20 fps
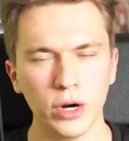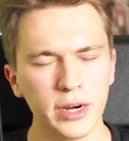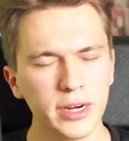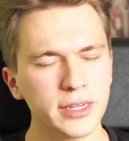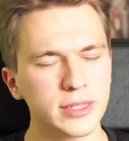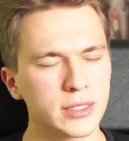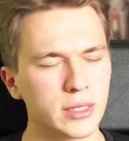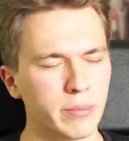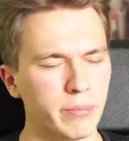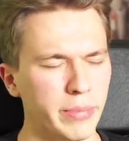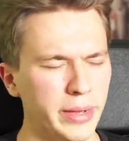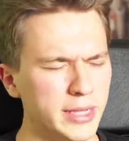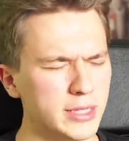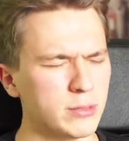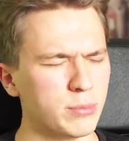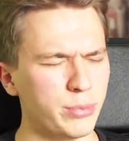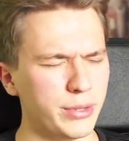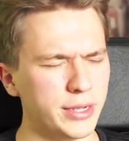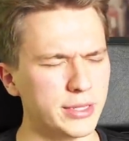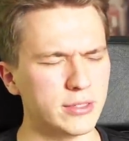is the
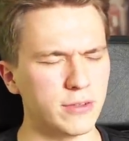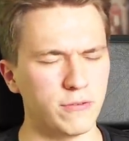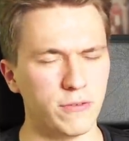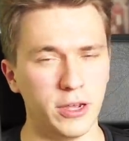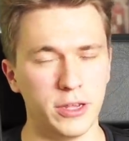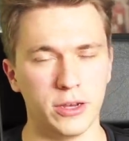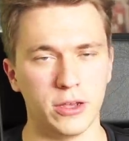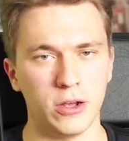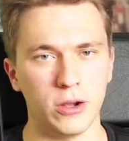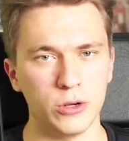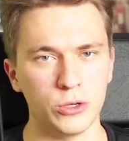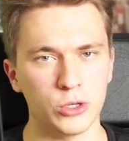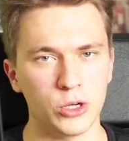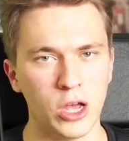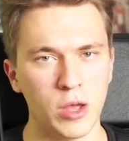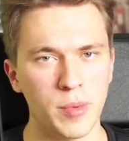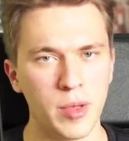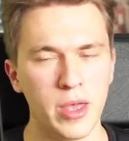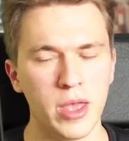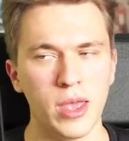best place to find a card
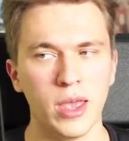shop?